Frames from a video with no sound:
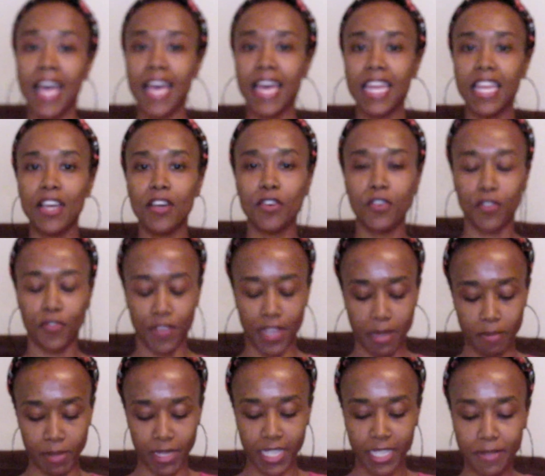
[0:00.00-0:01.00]
Hello
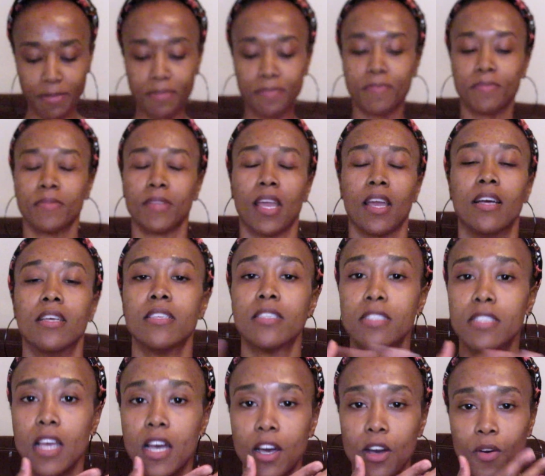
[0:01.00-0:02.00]
family.
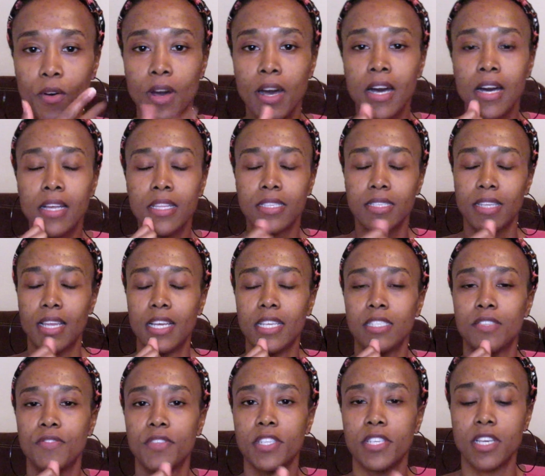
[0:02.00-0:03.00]
So
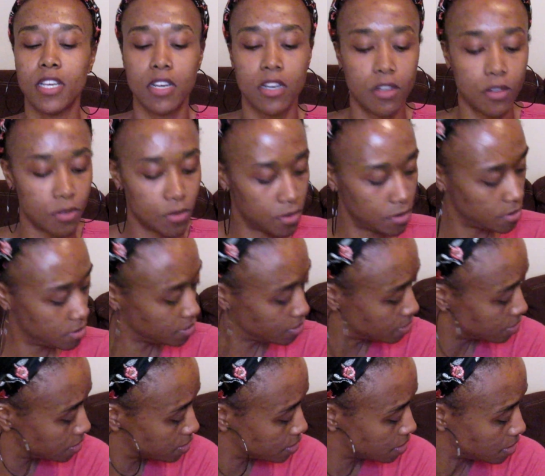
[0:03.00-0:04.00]
today's video,
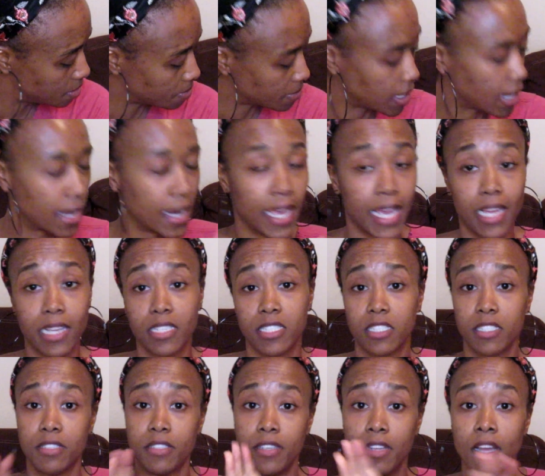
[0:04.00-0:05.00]
kind of
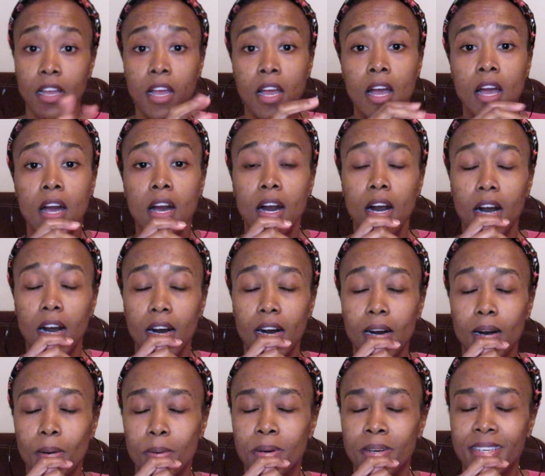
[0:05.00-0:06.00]
action.
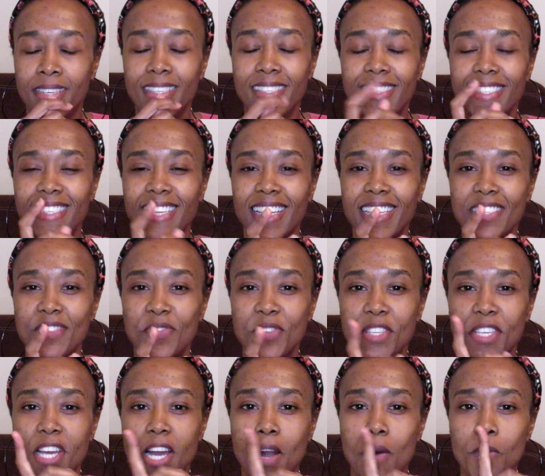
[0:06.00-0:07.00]
Today's
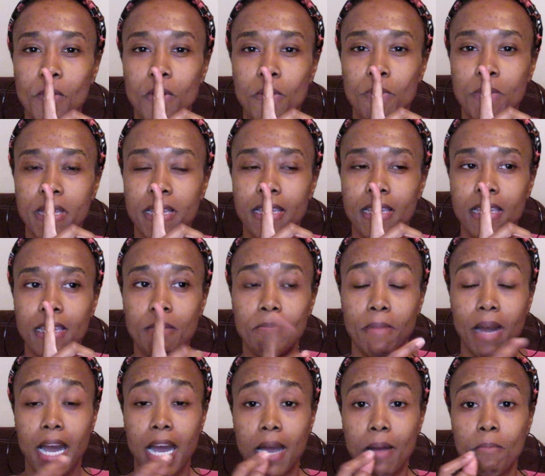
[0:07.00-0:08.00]
video will be
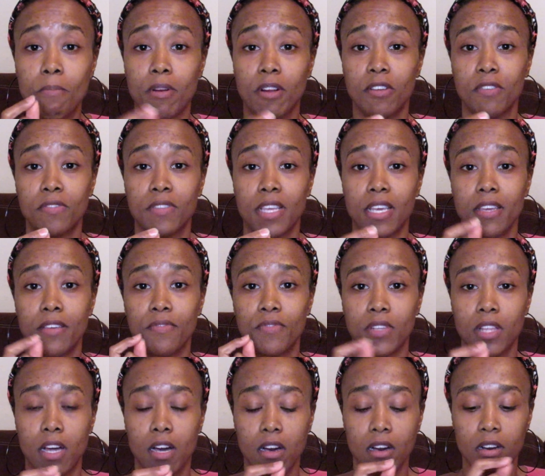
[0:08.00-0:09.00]
my birthday
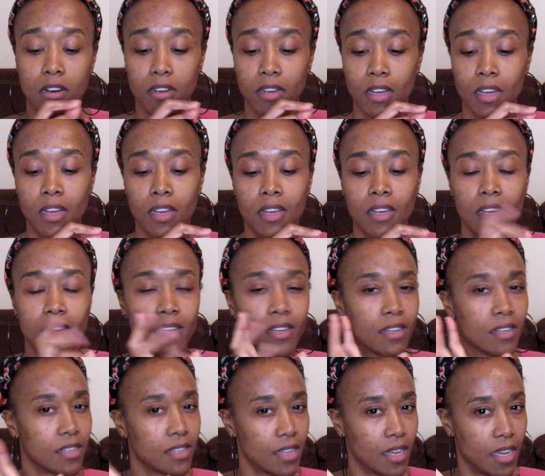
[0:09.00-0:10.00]
vlog,
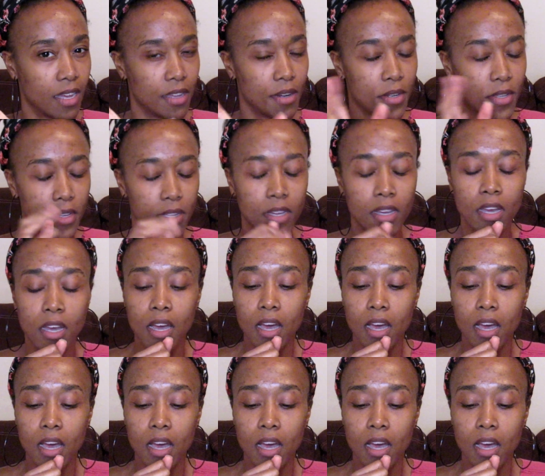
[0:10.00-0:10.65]
kinda.